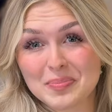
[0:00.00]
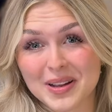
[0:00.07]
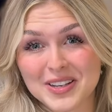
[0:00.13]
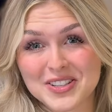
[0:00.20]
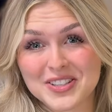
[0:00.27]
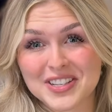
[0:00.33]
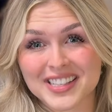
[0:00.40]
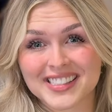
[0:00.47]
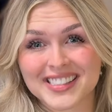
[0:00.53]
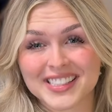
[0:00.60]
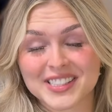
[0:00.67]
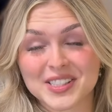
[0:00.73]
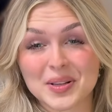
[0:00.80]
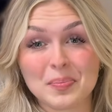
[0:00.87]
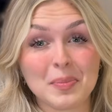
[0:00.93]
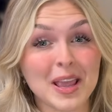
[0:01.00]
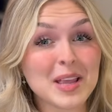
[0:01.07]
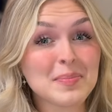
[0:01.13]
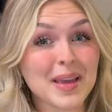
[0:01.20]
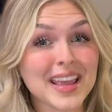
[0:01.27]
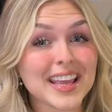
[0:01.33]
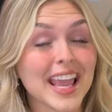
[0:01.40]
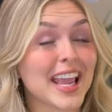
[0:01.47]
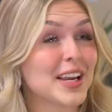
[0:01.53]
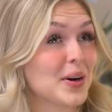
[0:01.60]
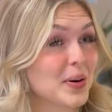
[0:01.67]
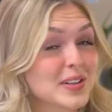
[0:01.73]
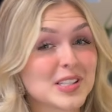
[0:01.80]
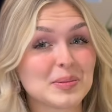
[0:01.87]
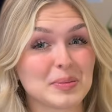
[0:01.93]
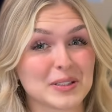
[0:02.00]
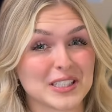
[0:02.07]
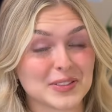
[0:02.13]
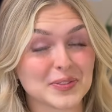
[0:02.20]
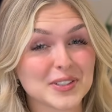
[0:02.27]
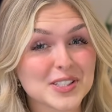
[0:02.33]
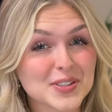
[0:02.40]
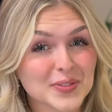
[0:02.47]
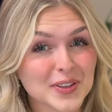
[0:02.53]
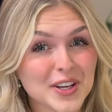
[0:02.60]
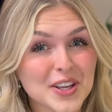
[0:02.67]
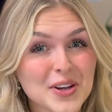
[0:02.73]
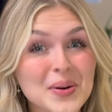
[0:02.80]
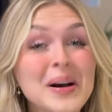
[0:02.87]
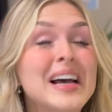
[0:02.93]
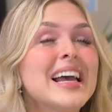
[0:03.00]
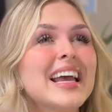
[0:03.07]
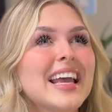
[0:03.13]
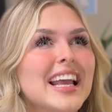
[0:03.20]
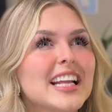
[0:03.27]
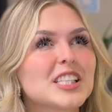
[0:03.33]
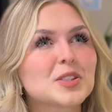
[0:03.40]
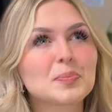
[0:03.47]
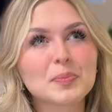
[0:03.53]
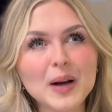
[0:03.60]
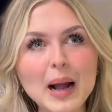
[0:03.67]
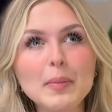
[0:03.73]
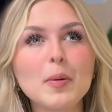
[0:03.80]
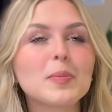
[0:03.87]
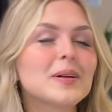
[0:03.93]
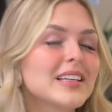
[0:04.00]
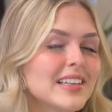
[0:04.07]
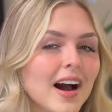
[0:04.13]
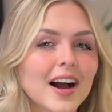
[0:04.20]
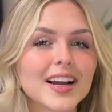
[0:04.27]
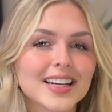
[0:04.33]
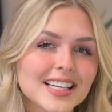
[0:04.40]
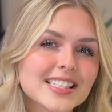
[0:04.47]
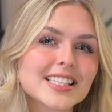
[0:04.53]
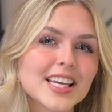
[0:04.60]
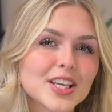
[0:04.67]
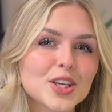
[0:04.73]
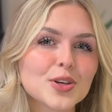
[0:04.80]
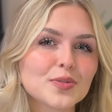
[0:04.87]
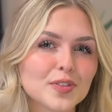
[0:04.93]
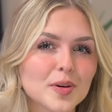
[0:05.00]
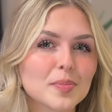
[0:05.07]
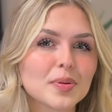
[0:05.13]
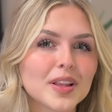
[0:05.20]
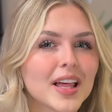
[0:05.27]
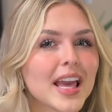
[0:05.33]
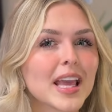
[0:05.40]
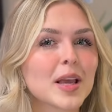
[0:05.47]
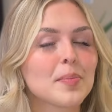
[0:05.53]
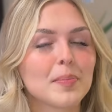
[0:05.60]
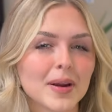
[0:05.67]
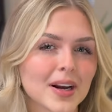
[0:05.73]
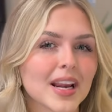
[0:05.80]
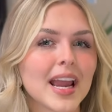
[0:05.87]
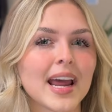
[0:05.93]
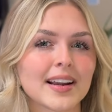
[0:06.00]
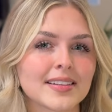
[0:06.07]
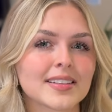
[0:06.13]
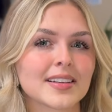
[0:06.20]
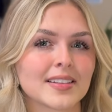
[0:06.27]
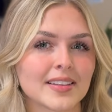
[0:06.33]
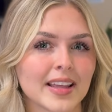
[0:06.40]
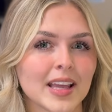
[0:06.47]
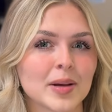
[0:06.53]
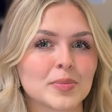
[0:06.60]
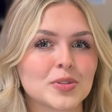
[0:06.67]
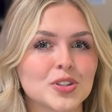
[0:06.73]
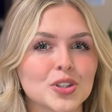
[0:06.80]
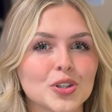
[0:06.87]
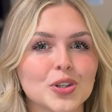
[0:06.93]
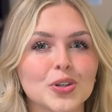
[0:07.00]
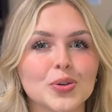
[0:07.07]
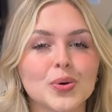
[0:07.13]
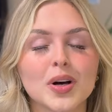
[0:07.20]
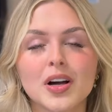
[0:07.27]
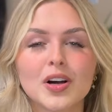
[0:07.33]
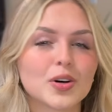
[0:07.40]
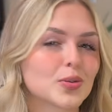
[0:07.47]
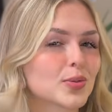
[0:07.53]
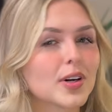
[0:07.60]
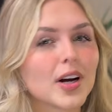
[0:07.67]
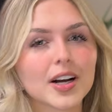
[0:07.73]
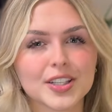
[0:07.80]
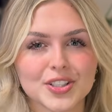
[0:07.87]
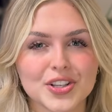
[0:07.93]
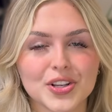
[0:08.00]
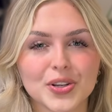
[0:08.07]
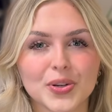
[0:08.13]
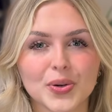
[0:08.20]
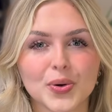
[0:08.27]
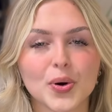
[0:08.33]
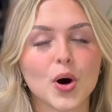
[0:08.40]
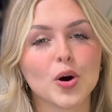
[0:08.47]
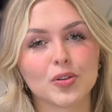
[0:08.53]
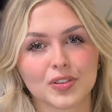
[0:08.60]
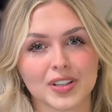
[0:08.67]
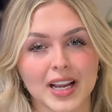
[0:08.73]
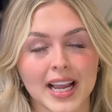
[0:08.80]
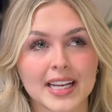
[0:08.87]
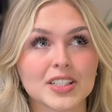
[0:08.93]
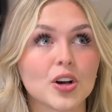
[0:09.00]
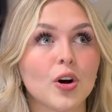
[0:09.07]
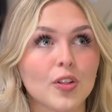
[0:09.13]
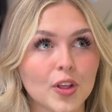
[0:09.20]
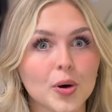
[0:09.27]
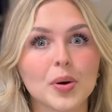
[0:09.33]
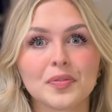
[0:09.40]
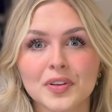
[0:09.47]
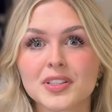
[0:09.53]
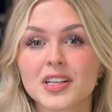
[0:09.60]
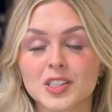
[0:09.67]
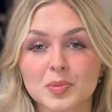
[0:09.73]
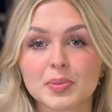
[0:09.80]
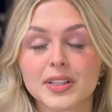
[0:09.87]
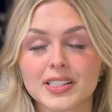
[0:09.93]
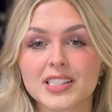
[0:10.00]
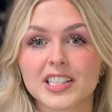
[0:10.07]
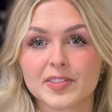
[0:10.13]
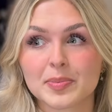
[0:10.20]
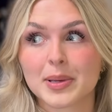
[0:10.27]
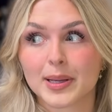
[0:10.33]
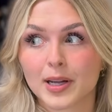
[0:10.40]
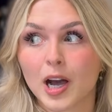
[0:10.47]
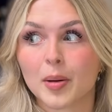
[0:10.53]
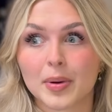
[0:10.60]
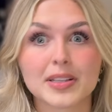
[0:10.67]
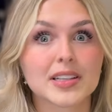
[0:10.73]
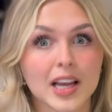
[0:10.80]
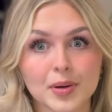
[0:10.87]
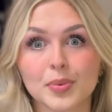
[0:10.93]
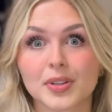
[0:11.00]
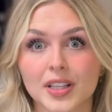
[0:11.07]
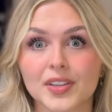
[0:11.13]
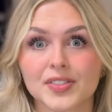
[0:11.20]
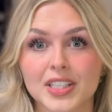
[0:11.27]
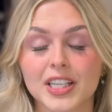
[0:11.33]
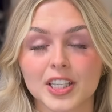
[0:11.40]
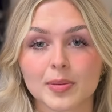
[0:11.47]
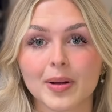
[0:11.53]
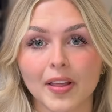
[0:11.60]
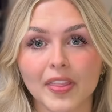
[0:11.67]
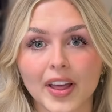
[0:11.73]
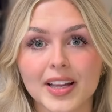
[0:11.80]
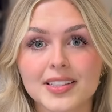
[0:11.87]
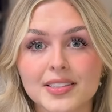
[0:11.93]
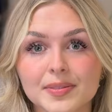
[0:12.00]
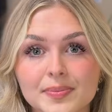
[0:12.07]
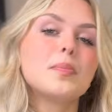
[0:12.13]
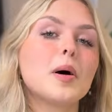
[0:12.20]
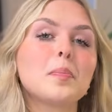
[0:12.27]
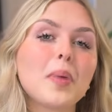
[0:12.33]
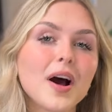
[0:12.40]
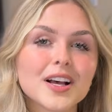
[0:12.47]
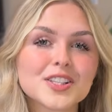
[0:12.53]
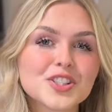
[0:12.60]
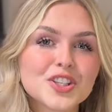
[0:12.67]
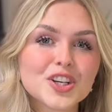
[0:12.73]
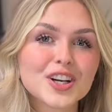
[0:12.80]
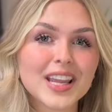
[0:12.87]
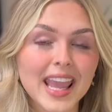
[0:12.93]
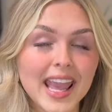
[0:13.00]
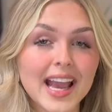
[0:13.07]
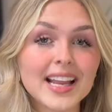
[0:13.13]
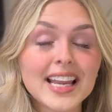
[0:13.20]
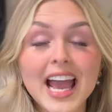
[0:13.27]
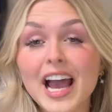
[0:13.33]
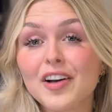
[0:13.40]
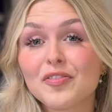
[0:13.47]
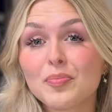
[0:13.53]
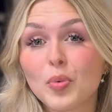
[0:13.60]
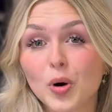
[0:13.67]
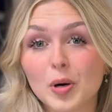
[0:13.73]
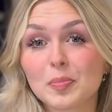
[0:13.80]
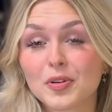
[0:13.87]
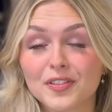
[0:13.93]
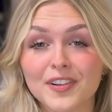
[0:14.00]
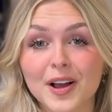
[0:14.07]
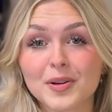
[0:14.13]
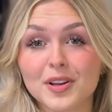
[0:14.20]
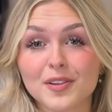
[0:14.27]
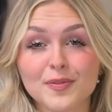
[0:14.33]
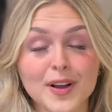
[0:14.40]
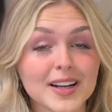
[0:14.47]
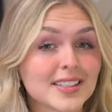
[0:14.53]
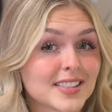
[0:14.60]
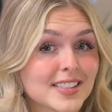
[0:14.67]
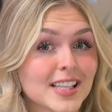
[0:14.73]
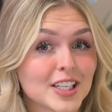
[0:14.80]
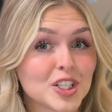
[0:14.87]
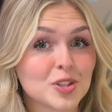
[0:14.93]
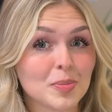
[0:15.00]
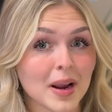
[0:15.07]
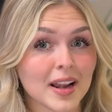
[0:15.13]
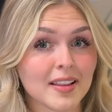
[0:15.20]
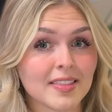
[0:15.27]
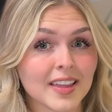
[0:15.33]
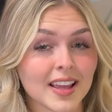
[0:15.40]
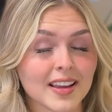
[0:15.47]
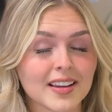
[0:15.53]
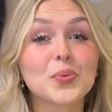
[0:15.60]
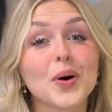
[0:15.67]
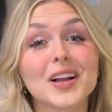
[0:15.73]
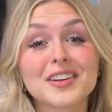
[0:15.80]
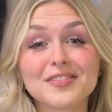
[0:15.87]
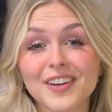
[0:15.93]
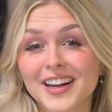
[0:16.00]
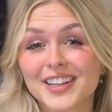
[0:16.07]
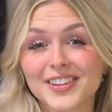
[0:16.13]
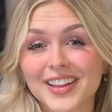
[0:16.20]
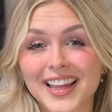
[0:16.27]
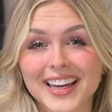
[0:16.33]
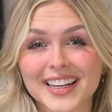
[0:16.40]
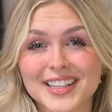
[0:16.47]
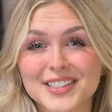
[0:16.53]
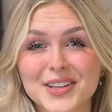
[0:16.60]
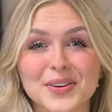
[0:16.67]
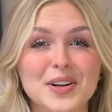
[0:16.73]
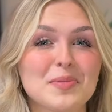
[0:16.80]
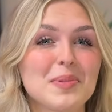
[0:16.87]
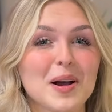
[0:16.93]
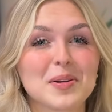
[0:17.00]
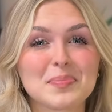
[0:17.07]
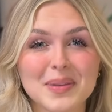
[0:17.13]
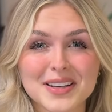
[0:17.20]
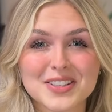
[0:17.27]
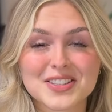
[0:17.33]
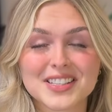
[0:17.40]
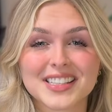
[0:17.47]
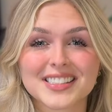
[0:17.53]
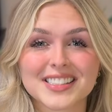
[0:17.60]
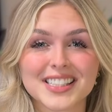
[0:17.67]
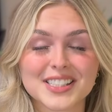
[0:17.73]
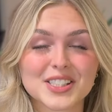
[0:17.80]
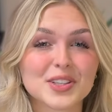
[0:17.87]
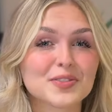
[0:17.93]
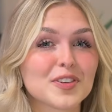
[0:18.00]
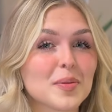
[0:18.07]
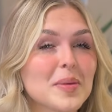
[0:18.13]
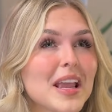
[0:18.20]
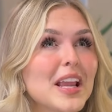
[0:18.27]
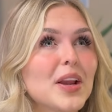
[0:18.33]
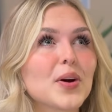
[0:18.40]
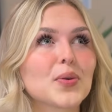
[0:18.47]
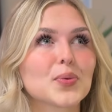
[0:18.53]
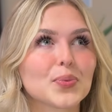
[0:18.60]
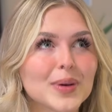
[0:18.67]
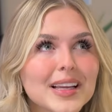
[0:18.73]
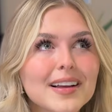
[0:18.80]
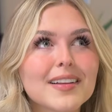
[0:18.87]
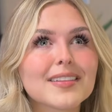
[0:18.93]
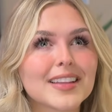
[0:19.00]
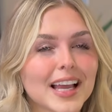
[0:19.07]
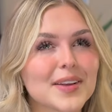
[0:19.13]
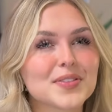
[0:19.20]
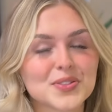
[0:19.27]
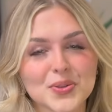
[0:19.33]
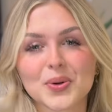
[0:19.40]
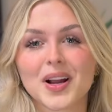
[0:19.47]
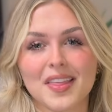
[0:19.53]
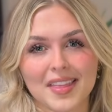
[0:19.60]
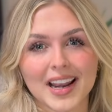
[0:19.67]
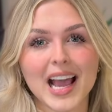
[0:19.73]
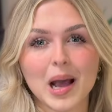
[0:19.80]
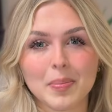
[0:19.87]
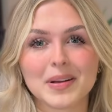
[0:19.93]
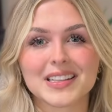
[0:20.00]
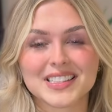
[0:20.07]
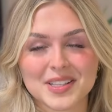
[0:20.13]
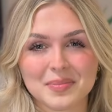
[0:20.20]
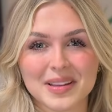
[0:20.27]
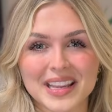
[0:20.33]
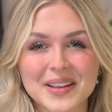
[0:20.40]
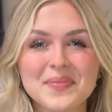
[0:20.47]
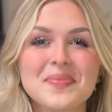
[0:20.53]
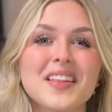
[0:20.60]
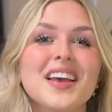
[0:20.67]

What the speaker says: bench distance may make a noticeable difference for you, it's probably not going to take you from playing Mary Had a Little Lamb to Rock 2 overnight, although if it does, please leave me a comment. I would love to hear about that. But posture can have more profound effects than you might think. One final anecdote about bench distance from a real life story that happened to me.